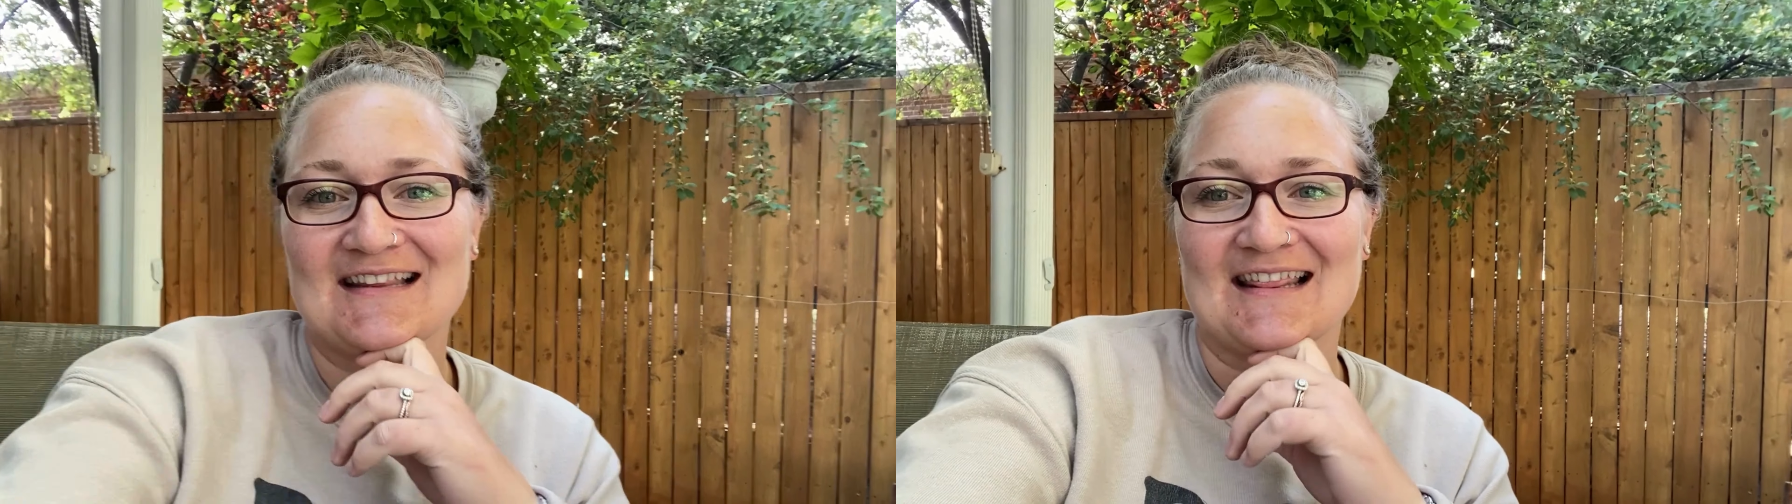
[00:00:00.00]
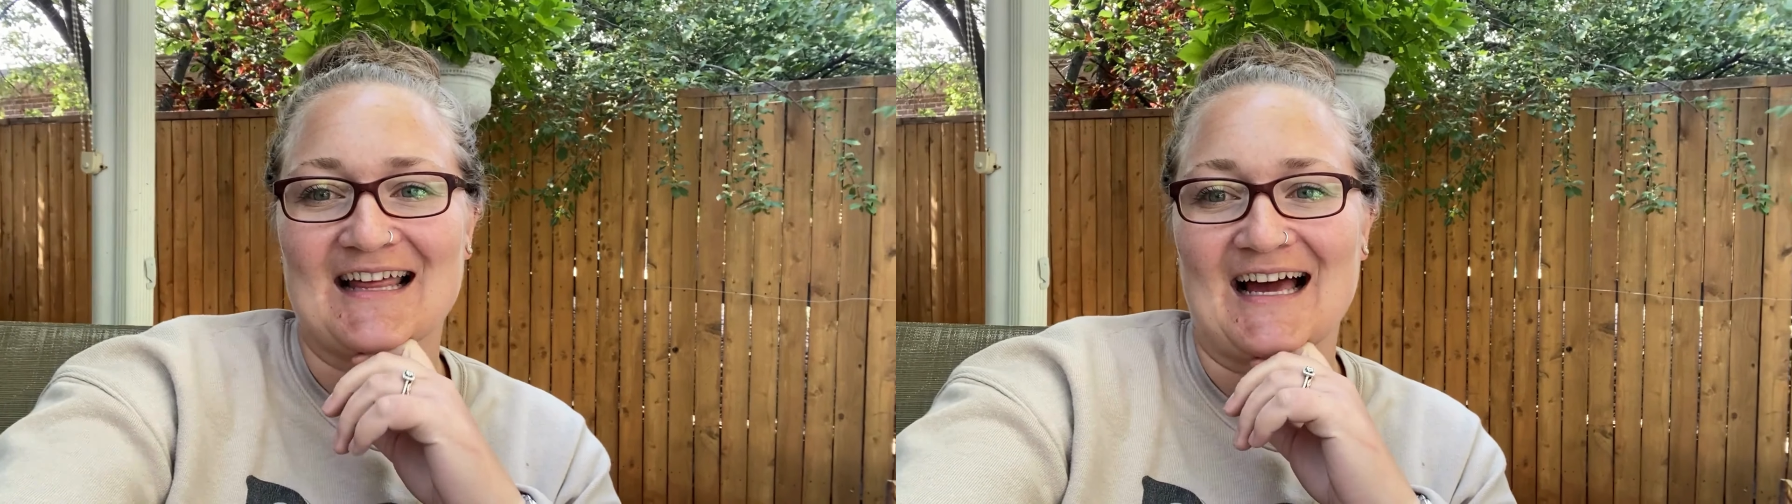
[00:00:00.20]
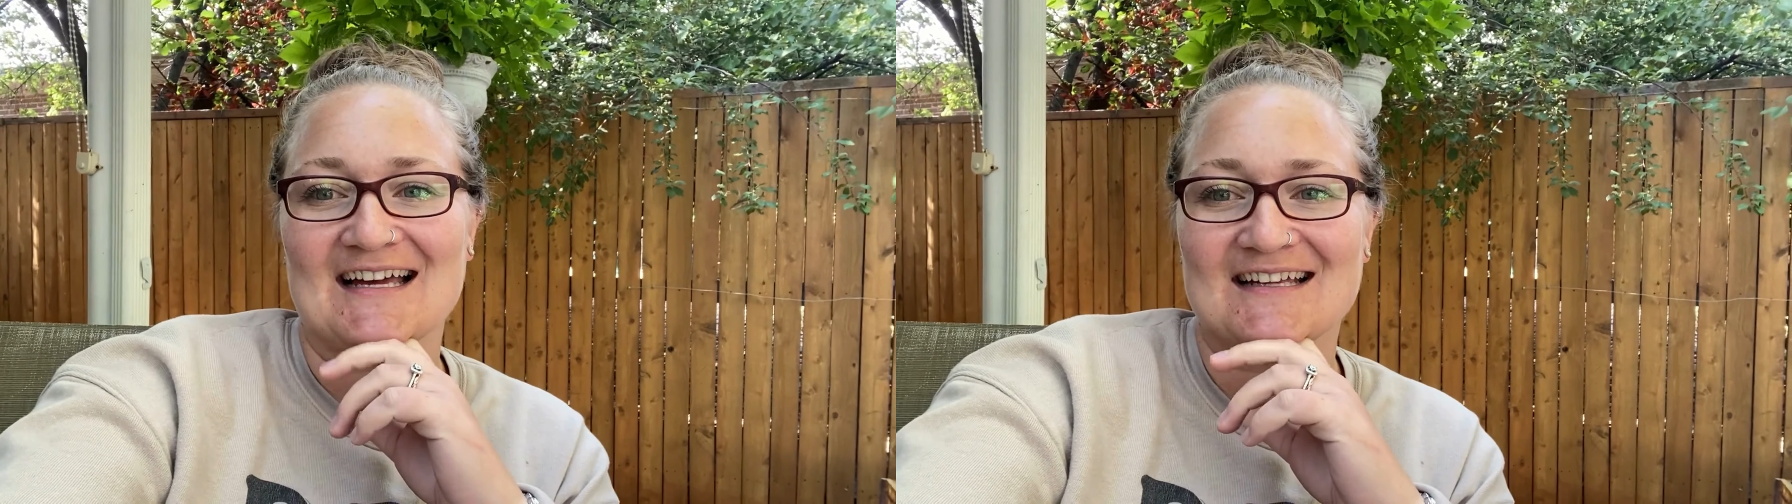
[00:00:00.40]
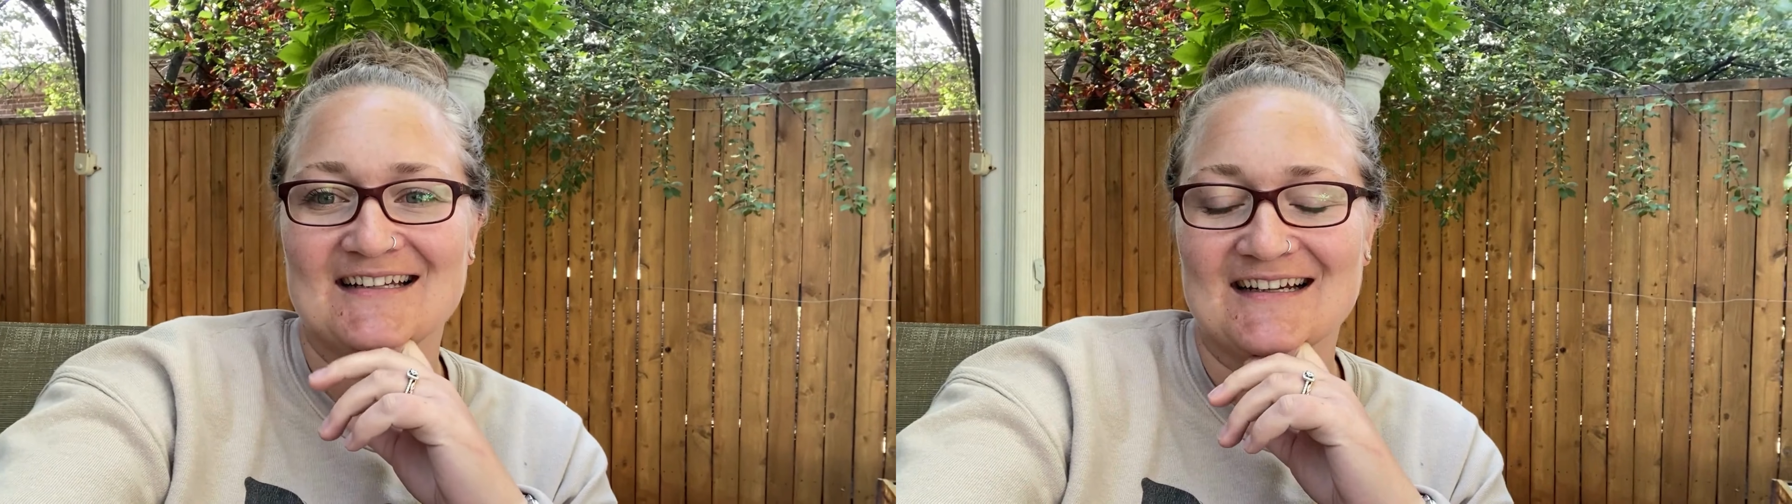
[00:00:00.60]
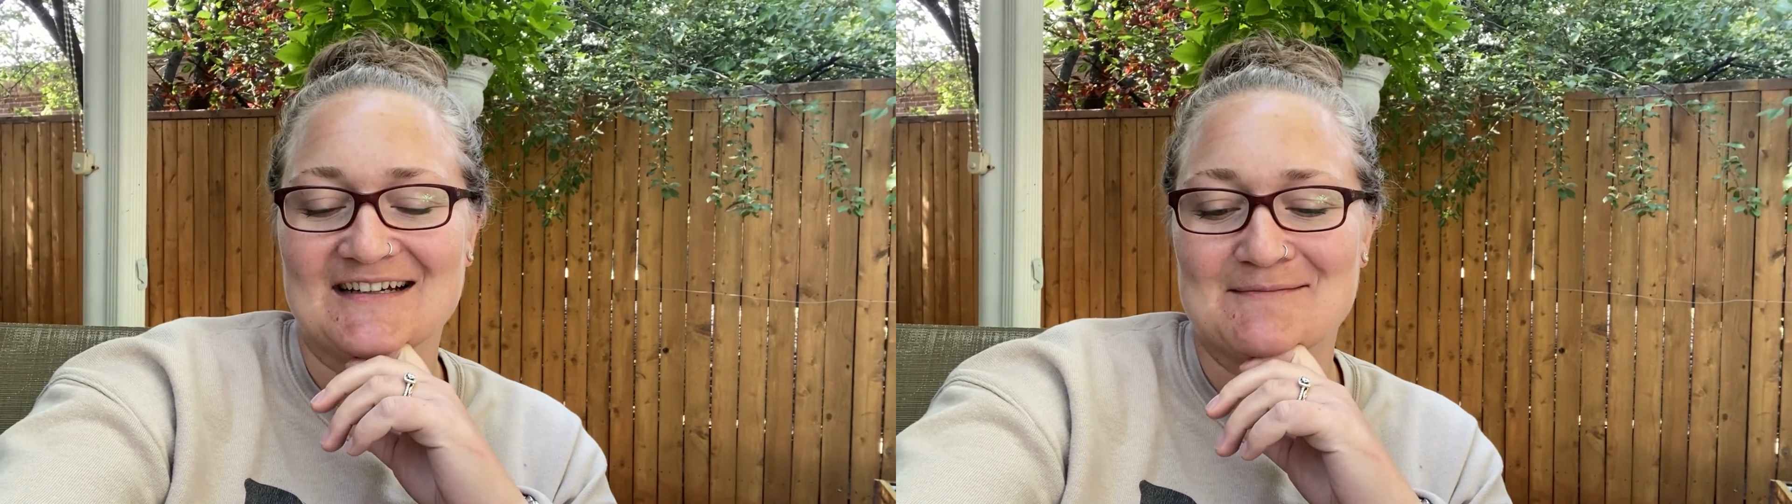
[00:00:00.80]
that
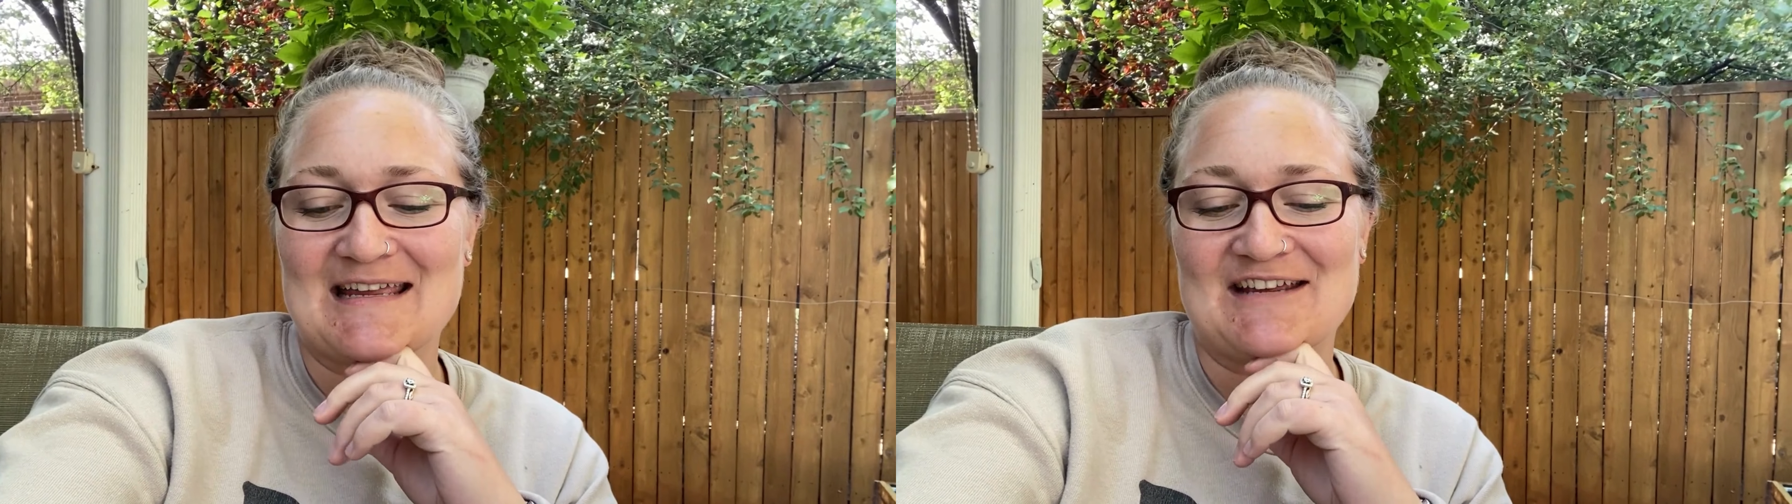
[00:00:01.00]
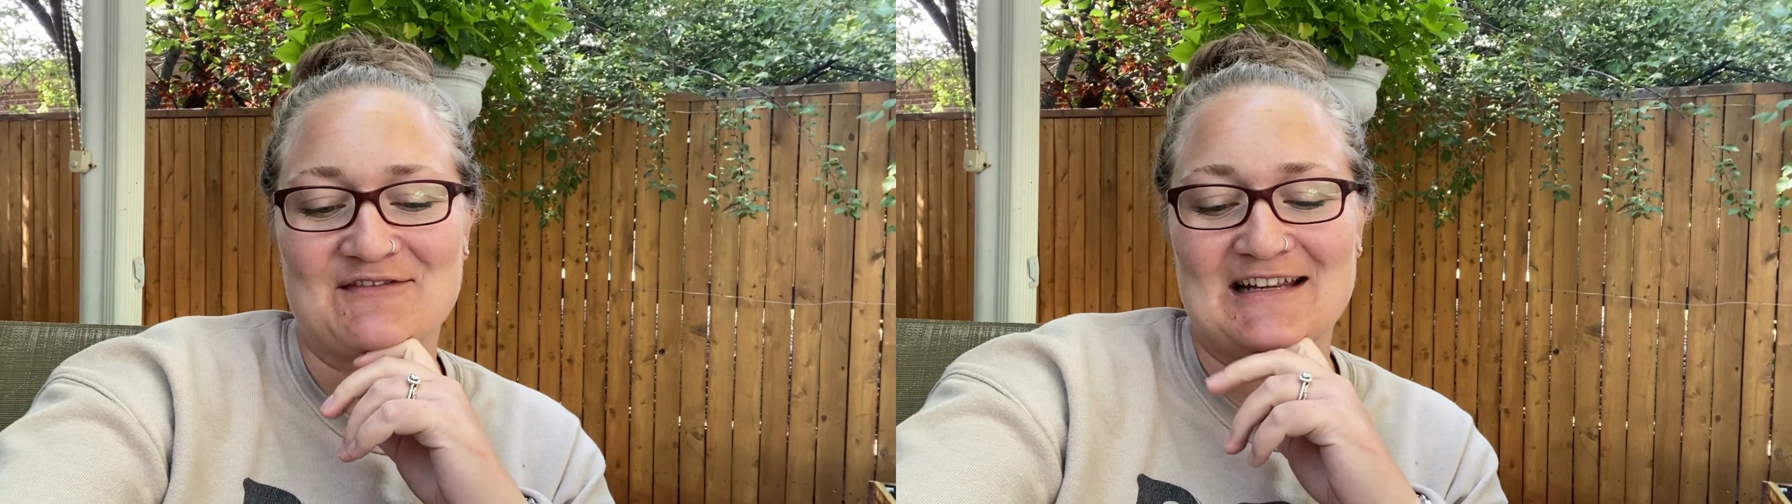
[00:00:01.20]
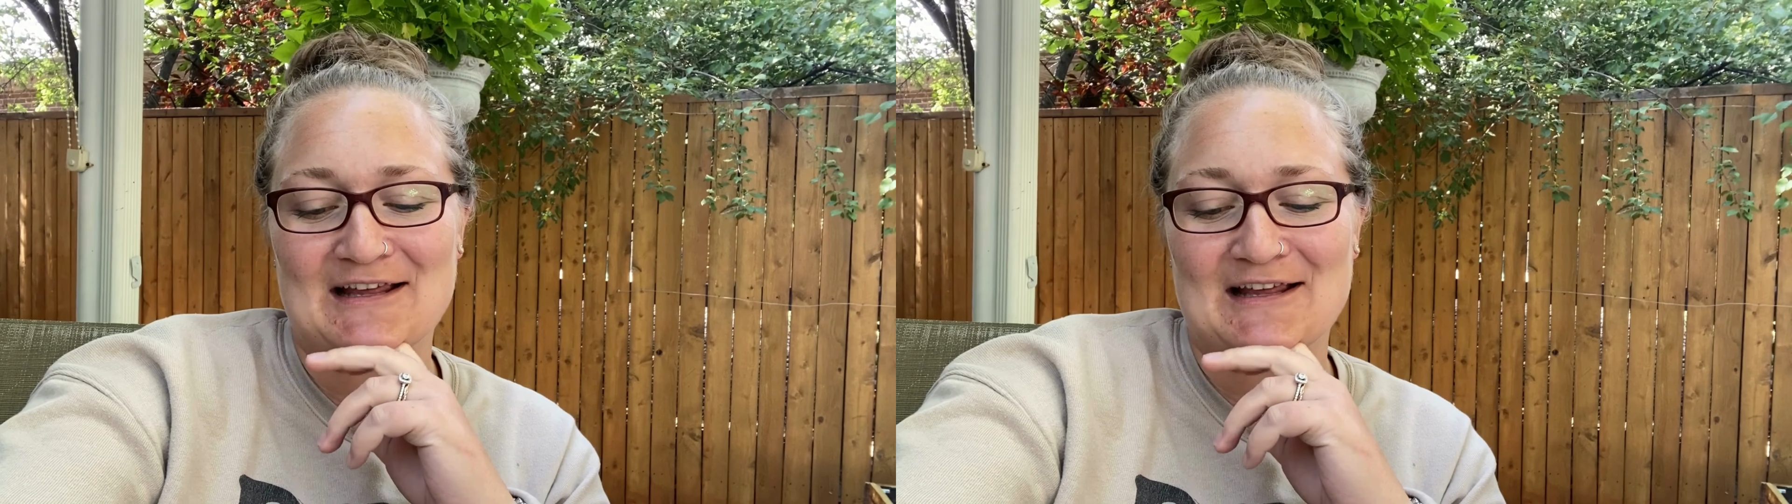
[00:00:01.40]
evening